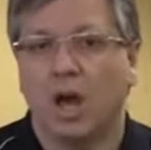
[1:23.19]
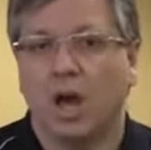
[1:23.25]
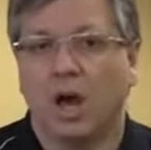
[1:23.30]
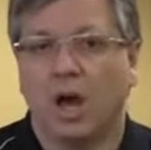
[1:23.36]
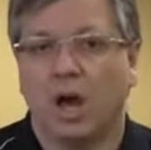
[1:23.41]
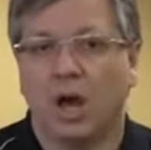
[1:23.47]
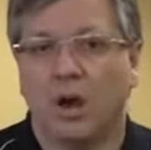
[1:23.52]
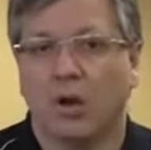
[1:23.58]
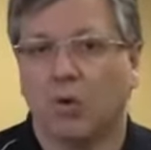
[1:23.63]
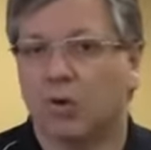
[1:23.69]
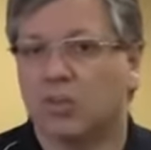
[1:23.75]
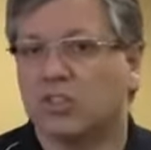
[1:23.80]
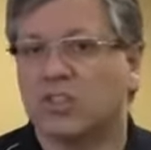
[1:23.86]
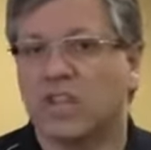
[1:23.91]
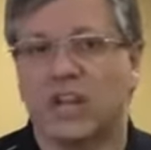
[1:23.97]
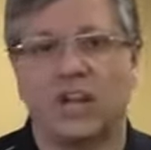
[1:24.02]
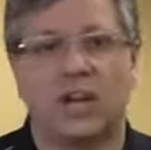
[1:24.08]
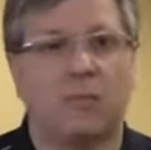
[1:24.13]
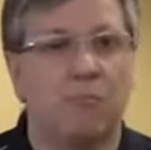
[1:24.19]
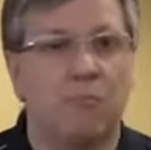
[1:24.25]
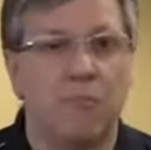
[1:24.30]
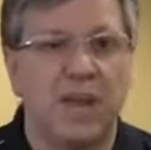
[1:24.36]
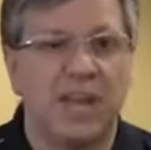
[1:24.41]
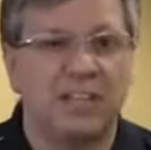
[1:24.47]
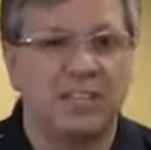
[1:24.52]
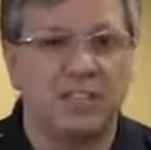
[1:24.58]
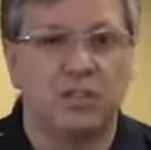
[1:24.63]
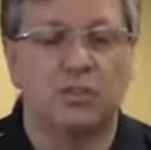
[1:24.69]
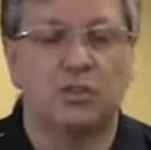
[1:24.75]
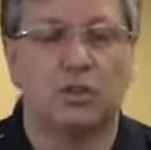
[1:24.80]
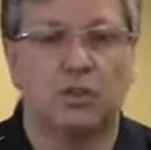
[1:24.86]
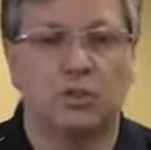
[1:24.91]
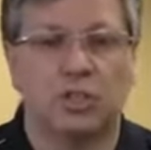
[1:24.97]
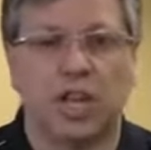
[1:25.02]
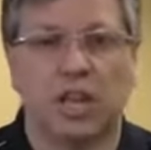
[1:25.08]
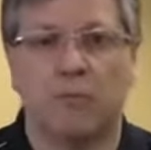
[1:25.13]
or setting up basic
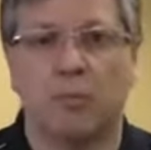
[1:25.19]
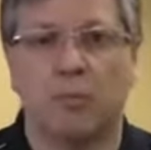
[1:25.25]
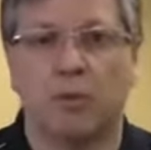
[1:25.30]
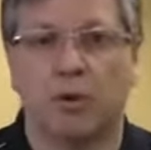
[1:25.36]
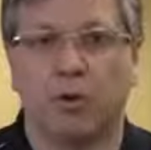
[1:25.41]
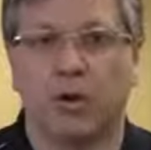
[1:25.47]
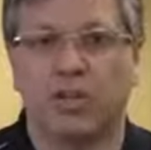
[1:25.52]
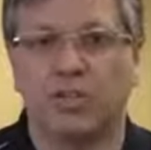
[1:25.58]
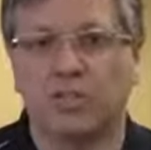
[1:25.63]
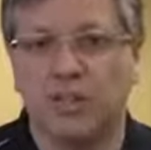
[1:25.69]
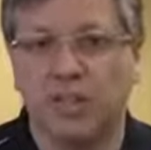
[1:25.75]
search capabilities.